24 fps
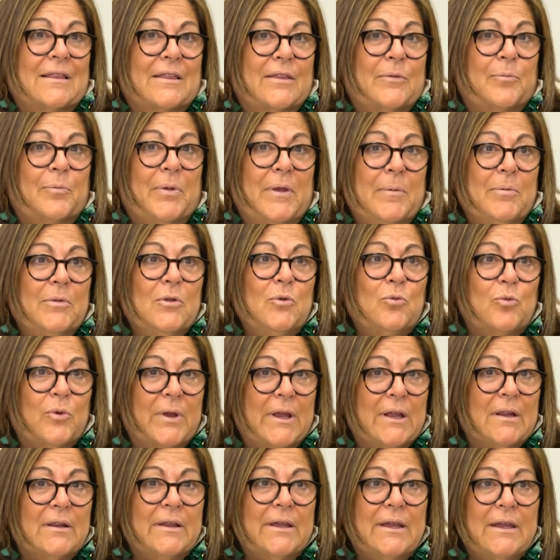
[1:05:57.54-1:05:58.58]
People
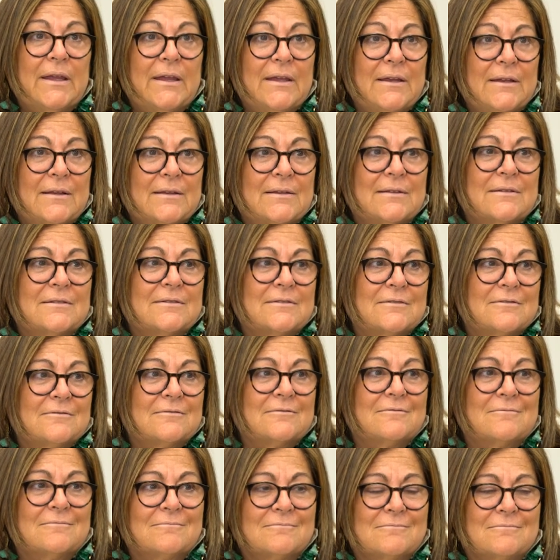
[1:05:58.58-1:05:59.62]
really
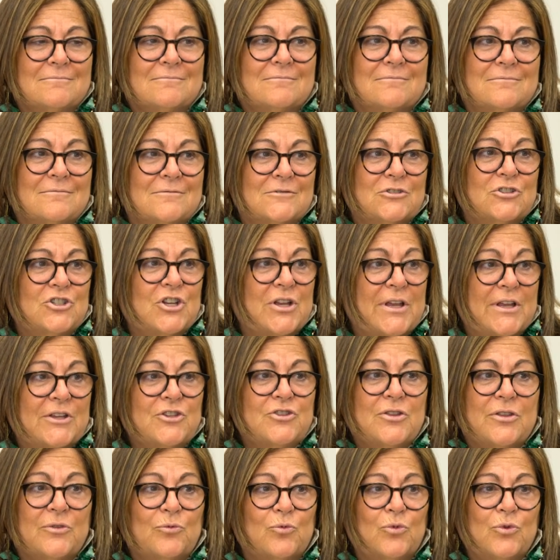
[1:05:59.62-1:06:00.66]

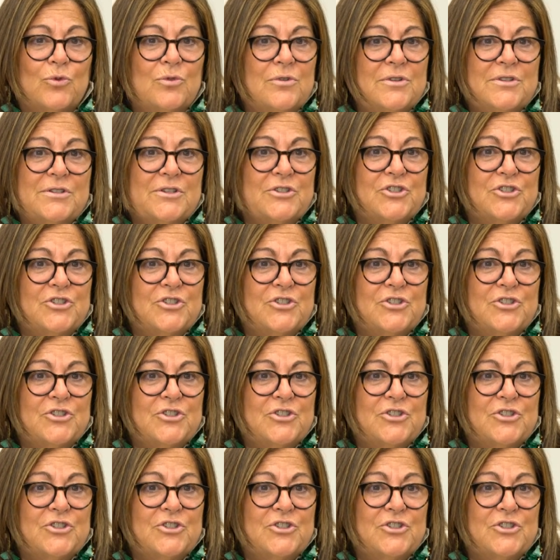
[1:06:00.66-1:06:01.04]
change. The rules are